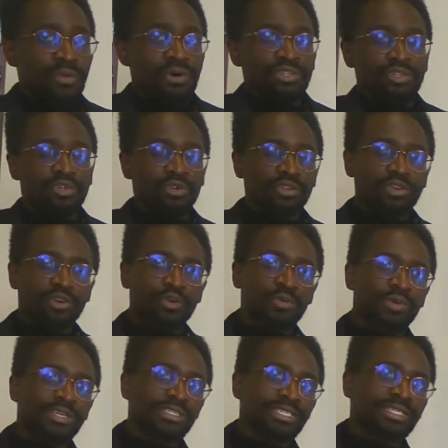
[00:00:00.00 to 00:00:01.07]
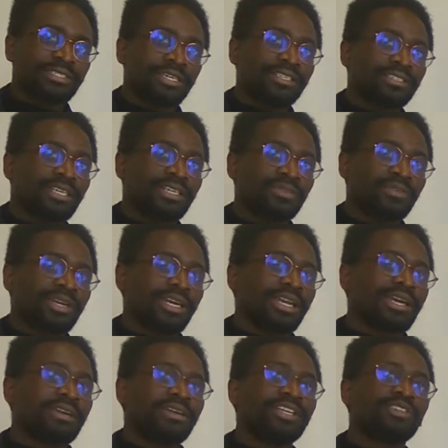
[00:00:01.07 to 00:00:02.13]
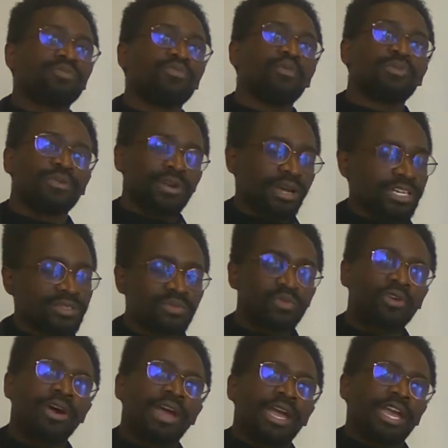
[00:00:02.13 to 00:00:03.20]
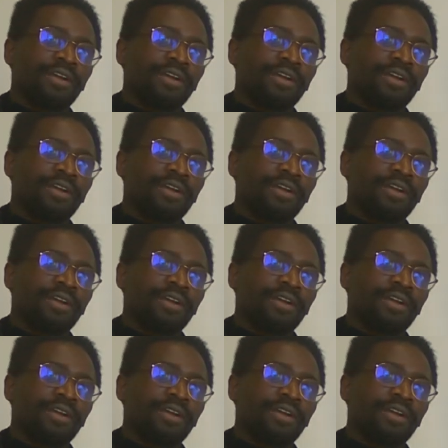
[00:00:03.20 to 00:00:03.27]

We want to grow the community such that we can create more products, more,